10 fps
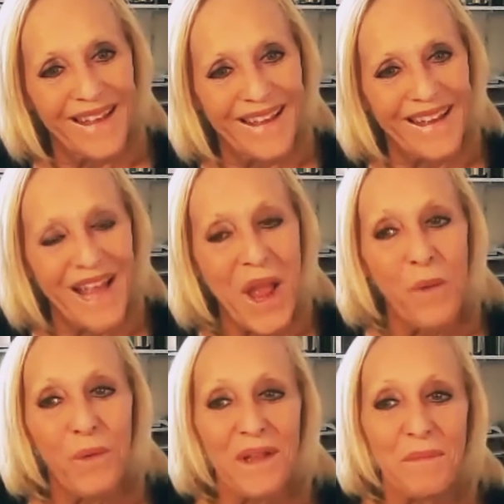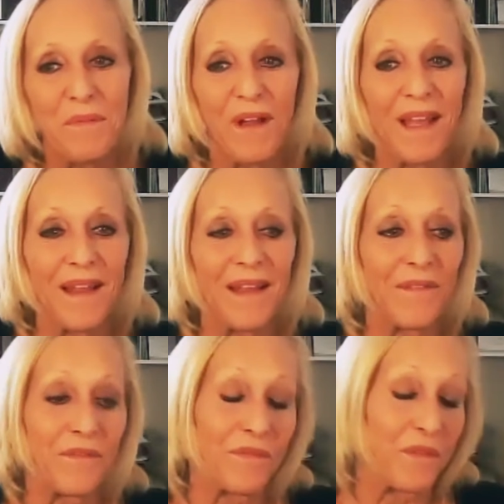yeah well
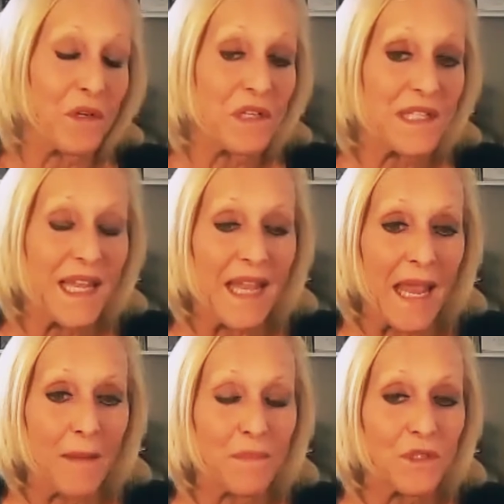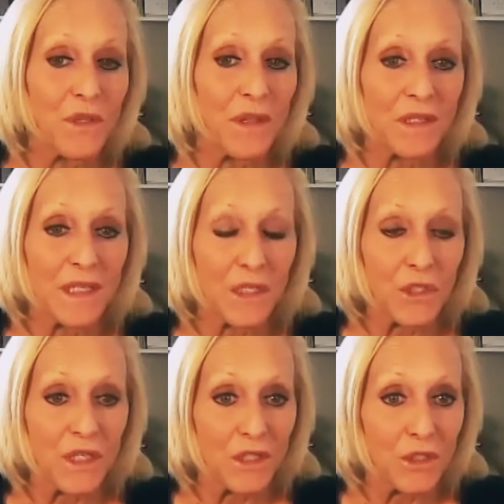first they came to their
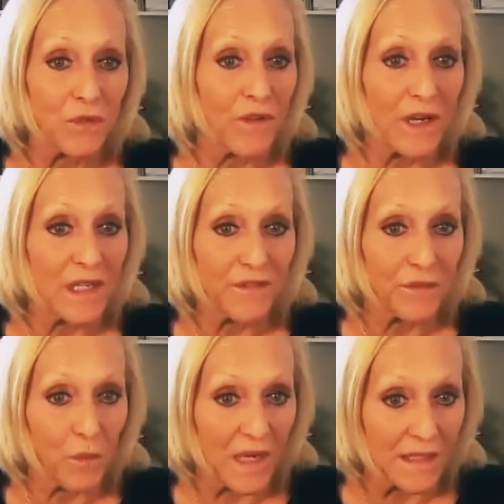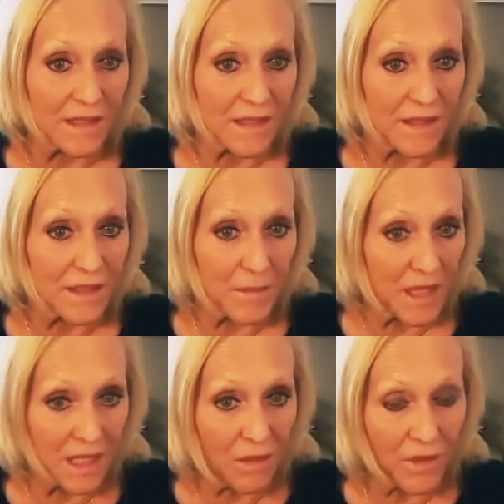addiction in two very different ways to
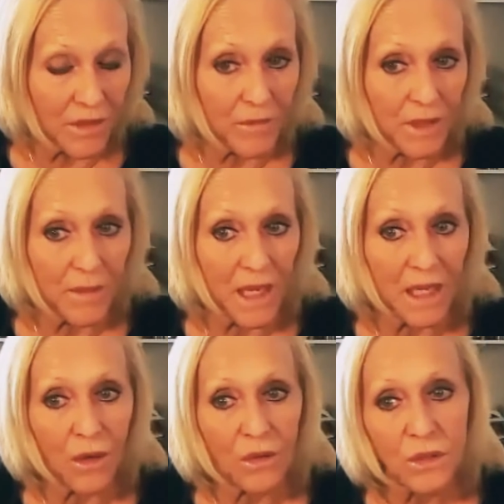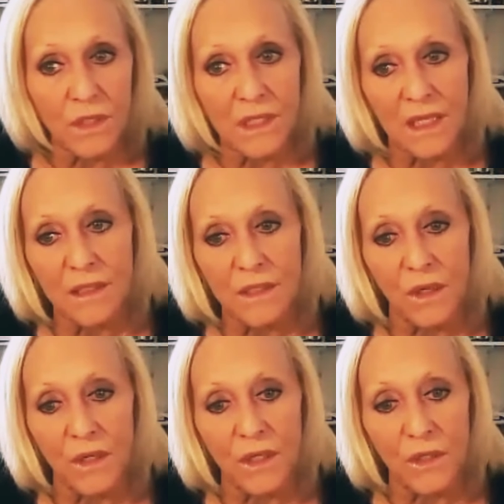begin with when my older son
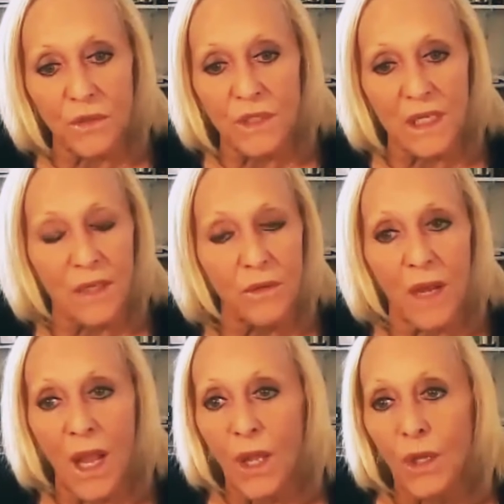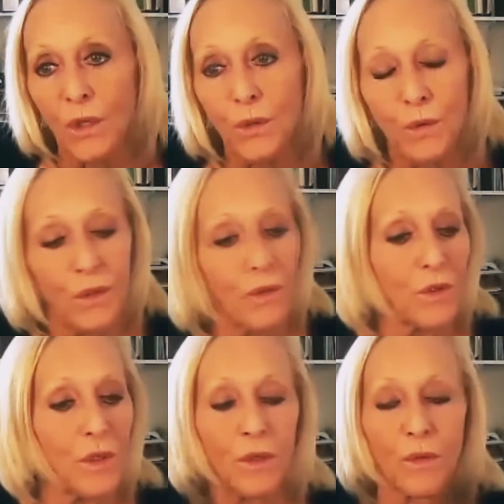started using you you you
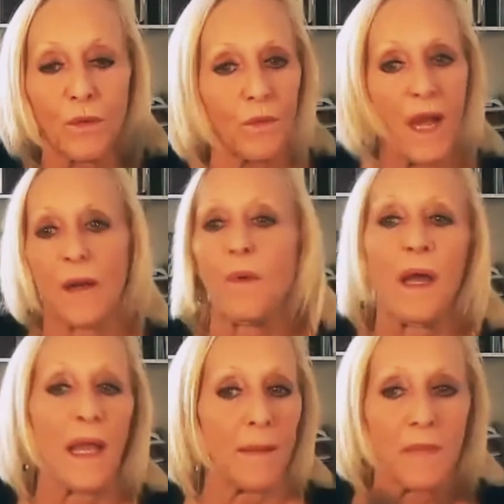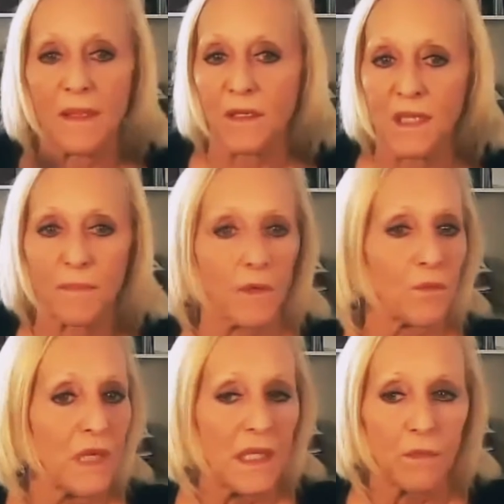knew right away. I mean, there's
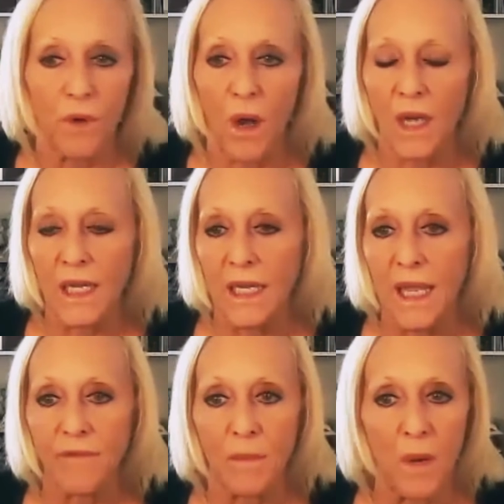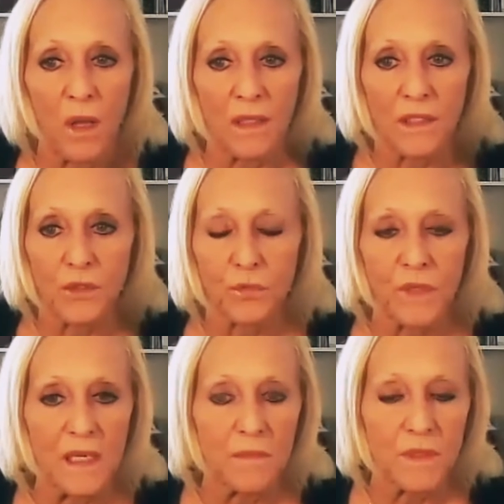something really wrong. He gave up all his
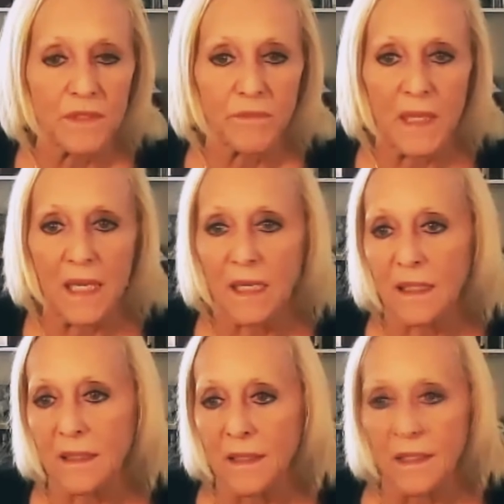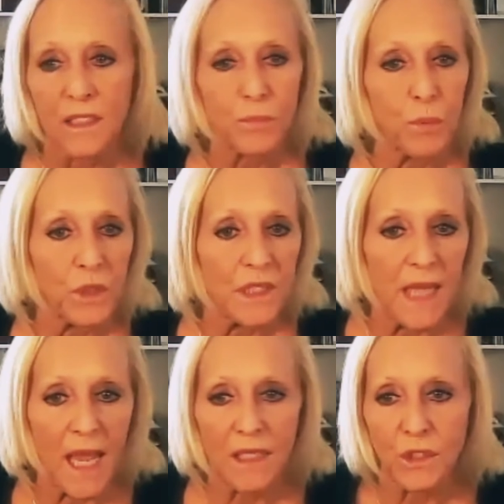dreams of being a
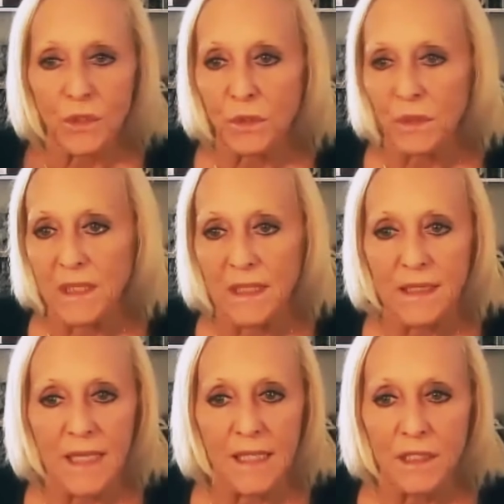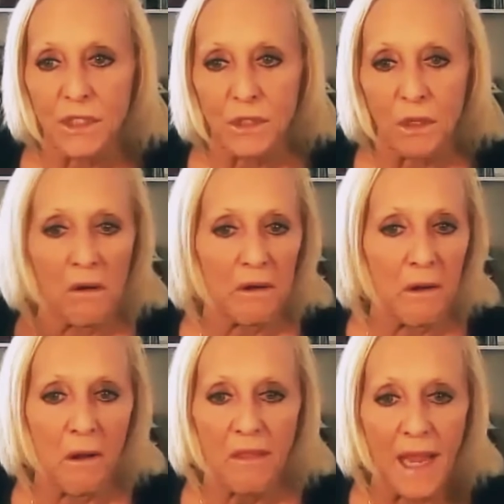sportscaster and a tennis star
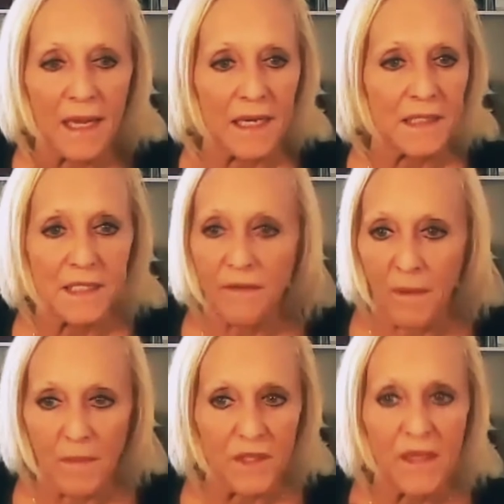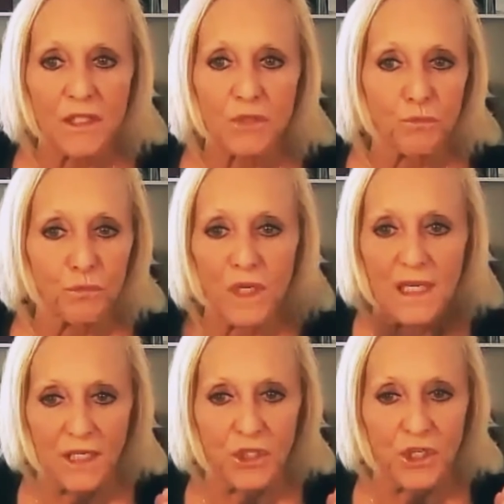and all that kind of stuff. I mean, things
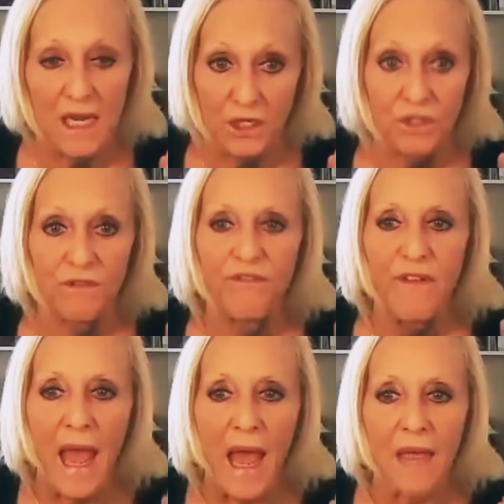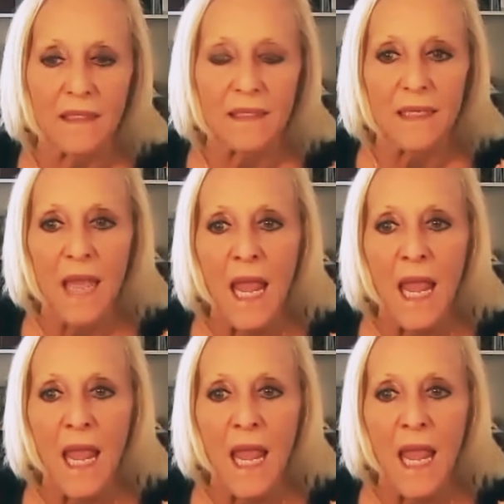really changed fast.